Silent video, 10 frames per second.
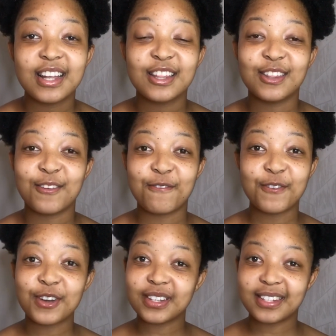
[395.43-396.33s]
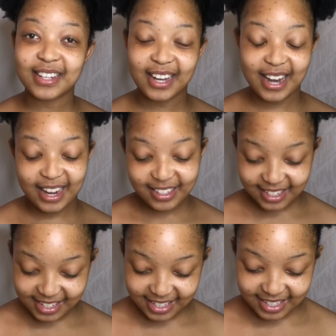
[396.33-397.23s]
The first
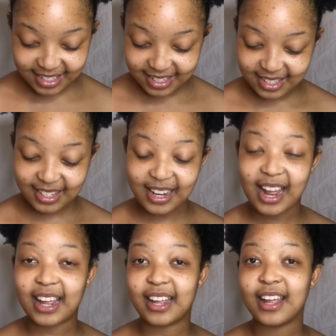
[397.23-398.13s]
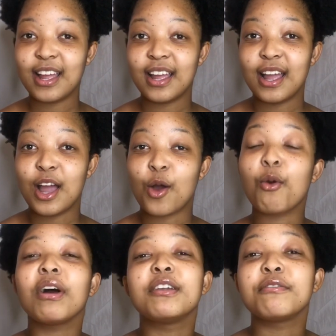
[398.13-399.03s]
elections that I
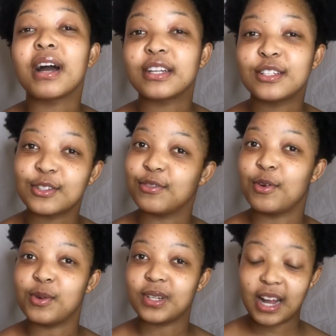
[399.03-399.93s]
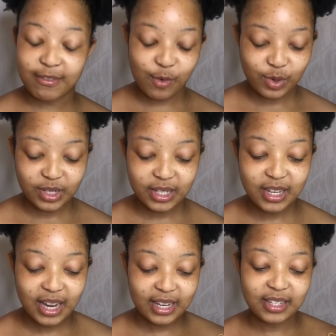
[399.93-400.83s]
qualified to vote, I voted
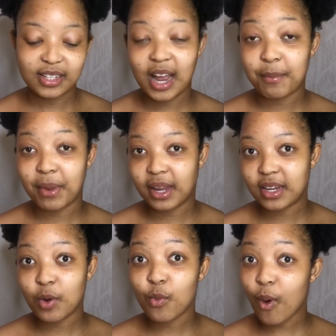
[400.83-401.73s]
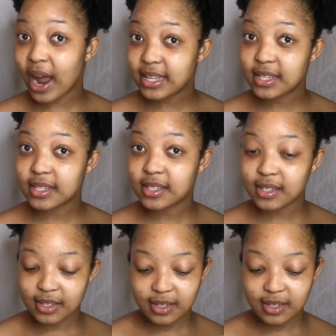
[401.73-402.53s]
and I made a wise